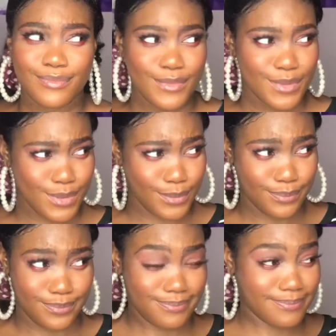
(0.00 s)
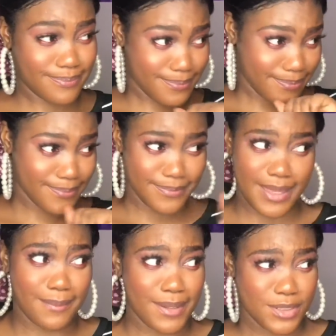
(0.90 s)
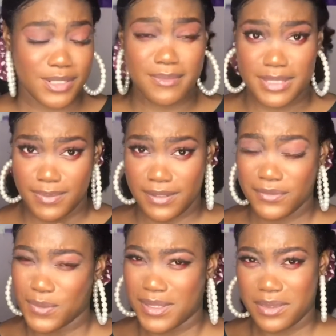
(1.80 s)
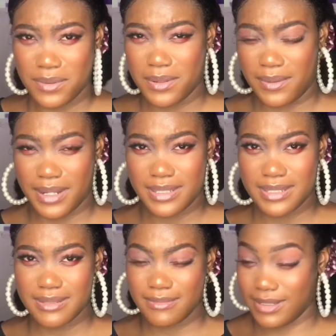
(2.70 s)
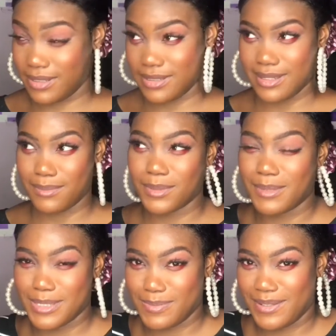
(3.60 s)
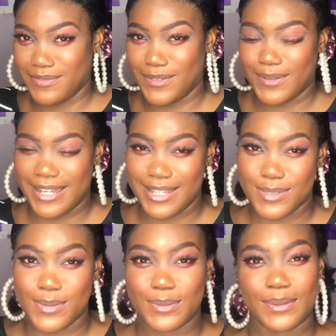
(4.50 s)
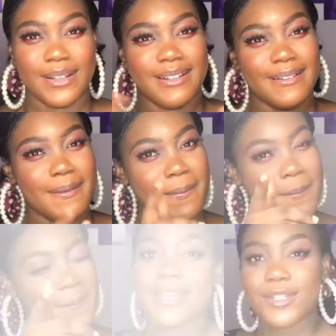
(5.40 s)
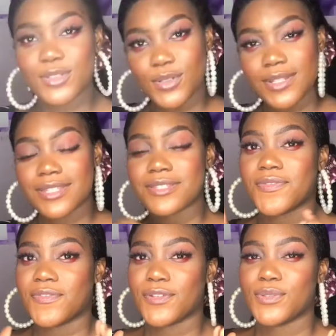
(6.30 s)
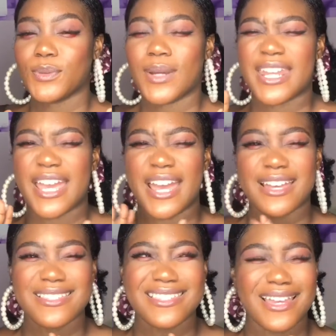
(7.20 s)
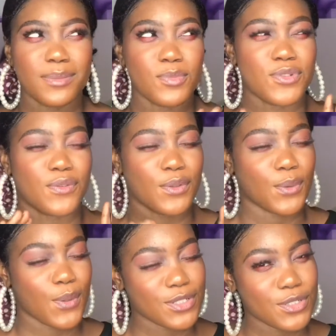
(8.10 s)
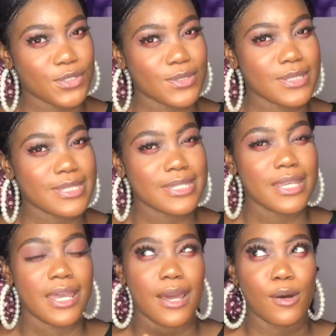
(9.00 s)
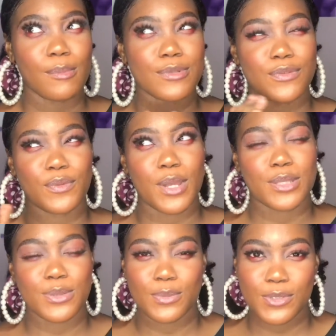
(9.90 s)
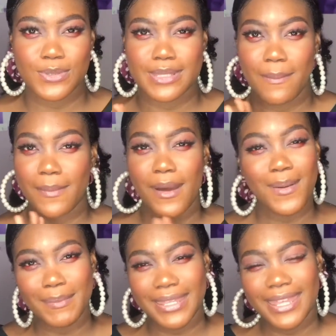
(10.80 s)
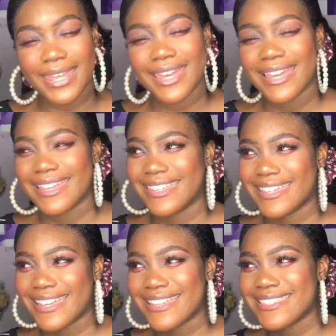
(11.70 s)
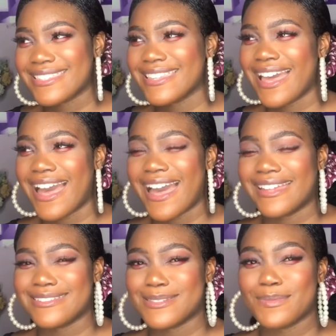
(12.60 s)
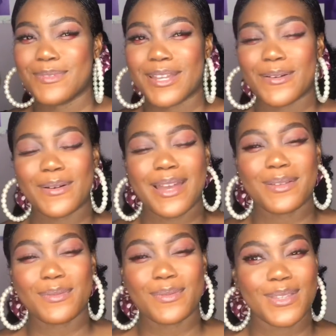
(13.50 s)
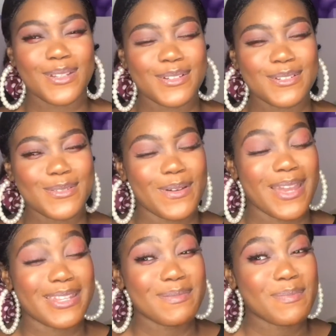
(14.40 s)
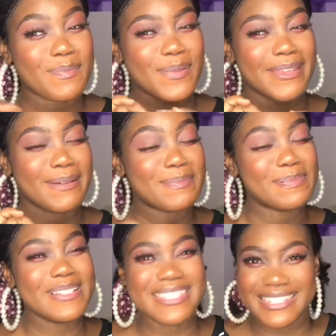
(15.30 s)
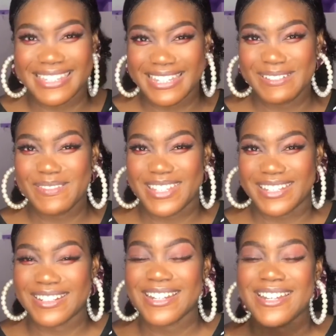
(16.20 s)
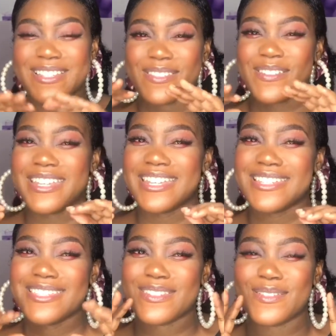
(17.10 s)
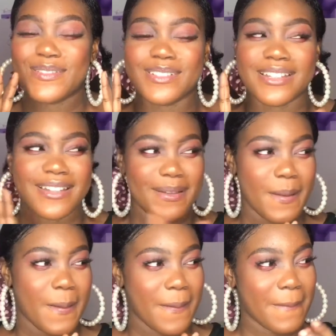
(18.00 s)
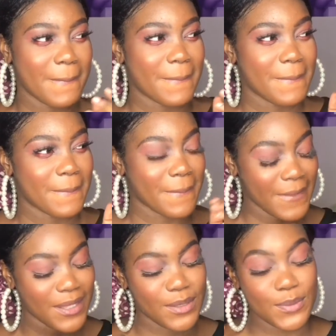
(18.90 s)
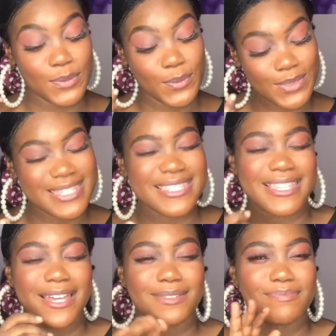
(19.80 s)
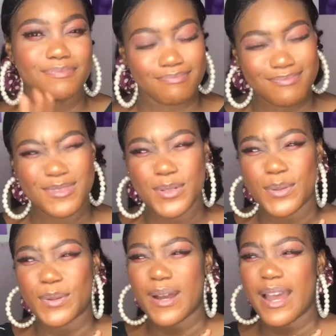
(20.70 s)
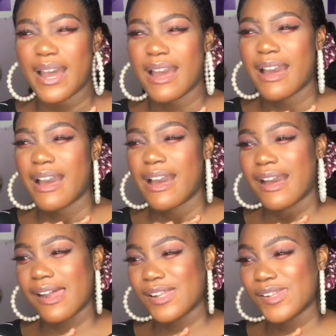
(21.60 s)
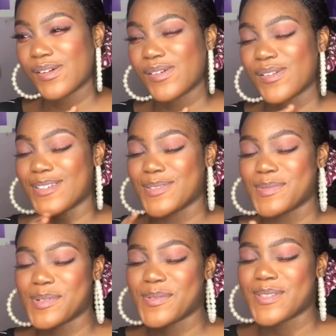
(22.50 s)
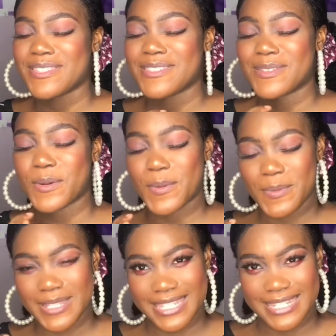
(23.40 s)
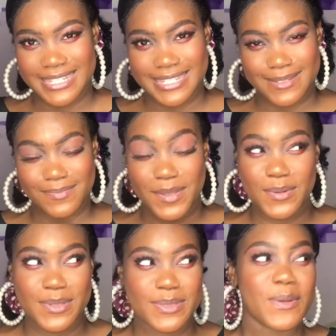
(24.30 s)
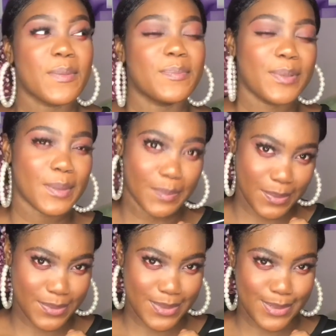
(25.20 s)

So I'm actually meant to behave 23, right? Yes, I'm not meant to behave younger. So enjoyed this video and I answered most of your questions or most of your assumptions about me. Yes, and some were quite weird, so I didn't bother putting them here. So in case you noticed that your your assumption was omitted, it was on purpose.